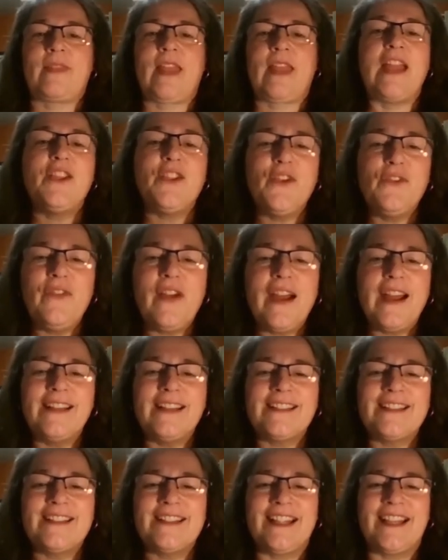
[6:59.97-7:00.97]
And you've had
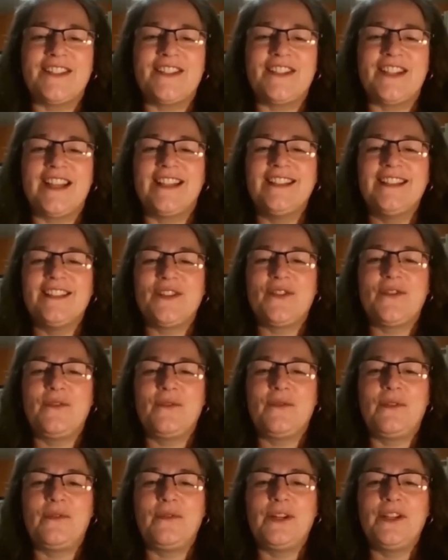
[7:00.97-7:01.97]
a session, so
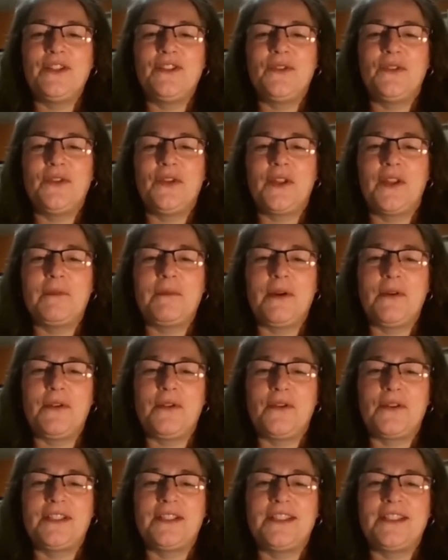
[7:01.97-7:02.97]
what did you think about your